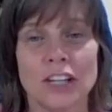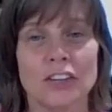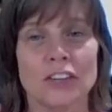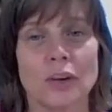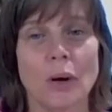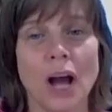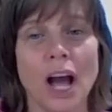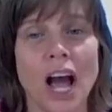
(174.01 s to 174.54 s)

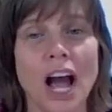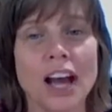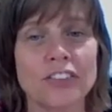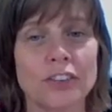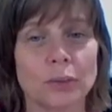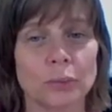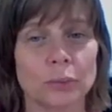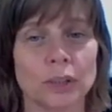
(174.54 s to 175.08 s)
So I
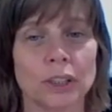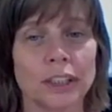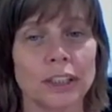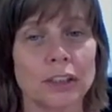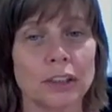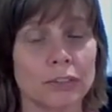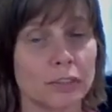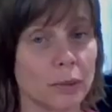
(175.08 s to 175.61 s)
ice it really
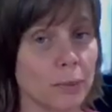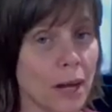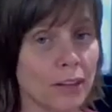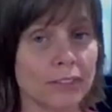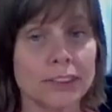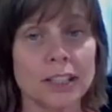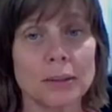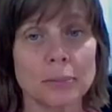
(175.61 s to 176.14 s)
good for
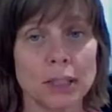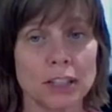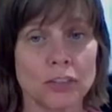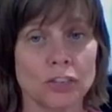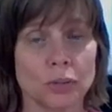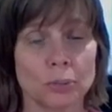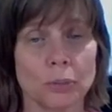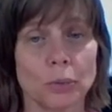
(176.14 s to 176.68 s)
about 10
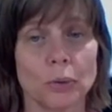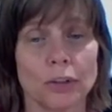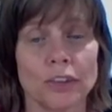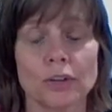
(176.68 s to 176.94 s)
minutes or more.